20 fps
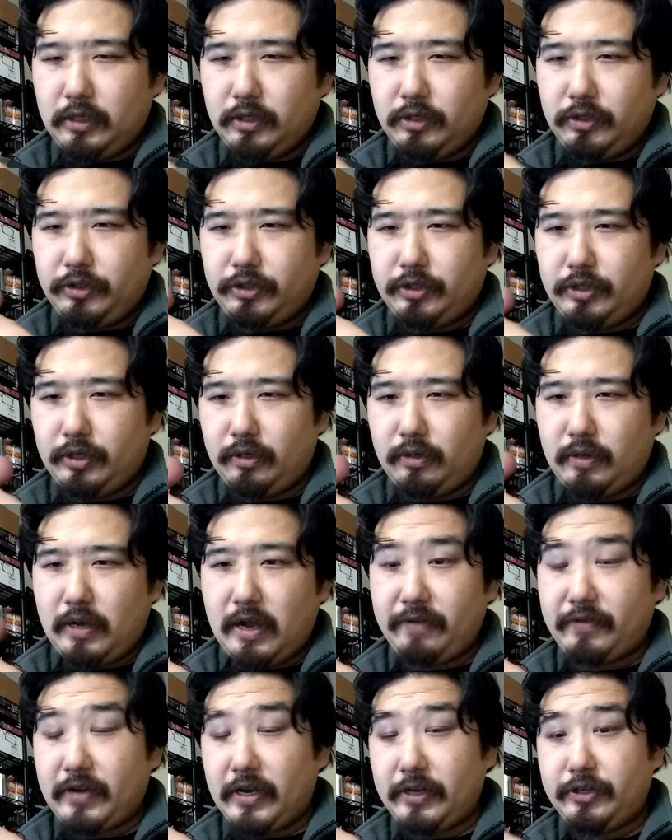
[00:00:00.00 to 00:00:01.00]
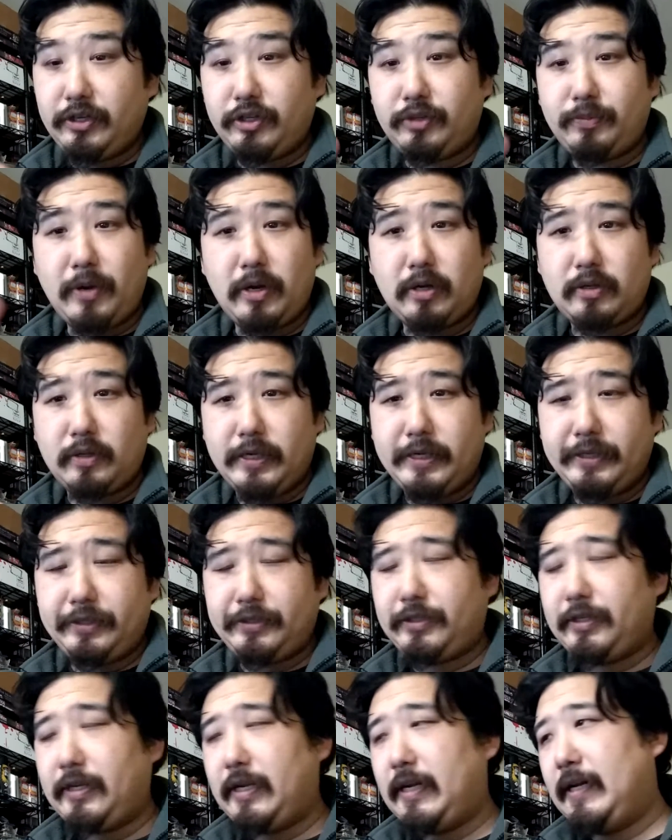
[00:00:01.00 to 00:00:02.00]
So I've got 2
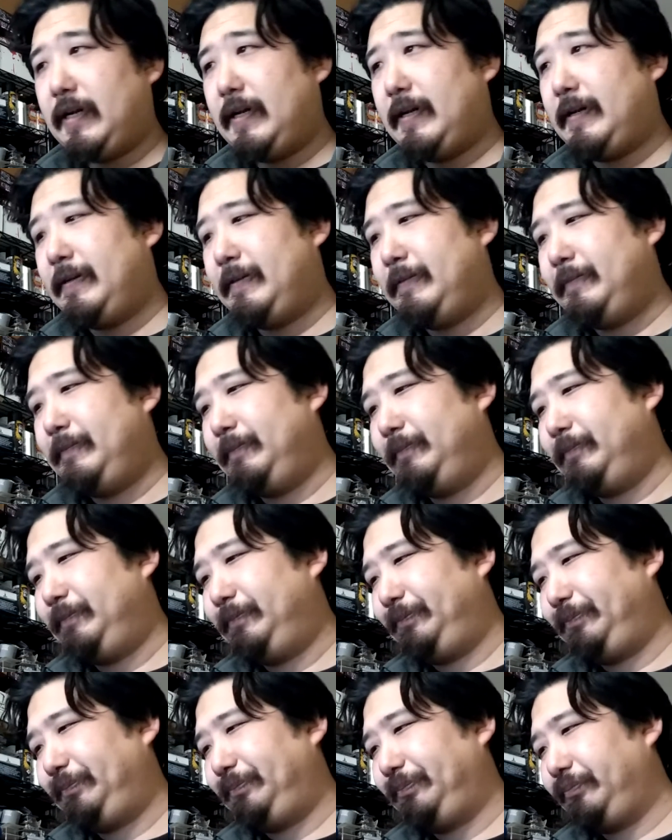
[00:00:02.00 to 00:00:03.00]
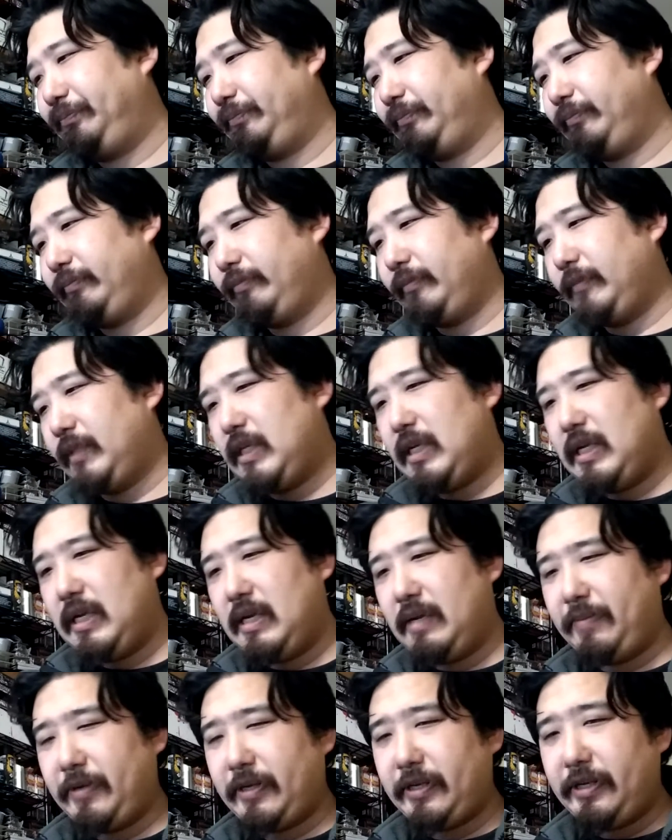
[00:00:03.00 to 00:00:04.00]
Sparklites. And
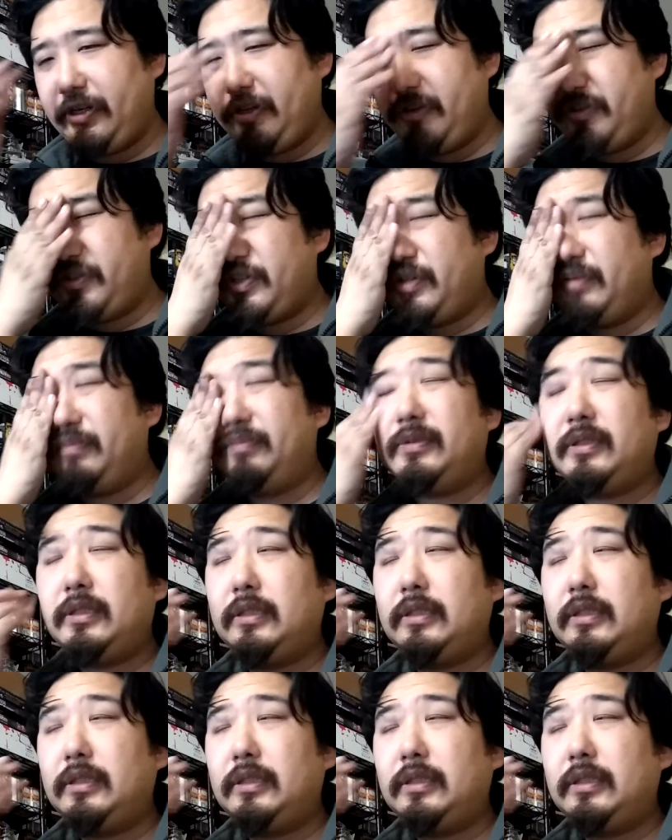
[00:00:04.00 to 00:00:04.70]
am I going to use them?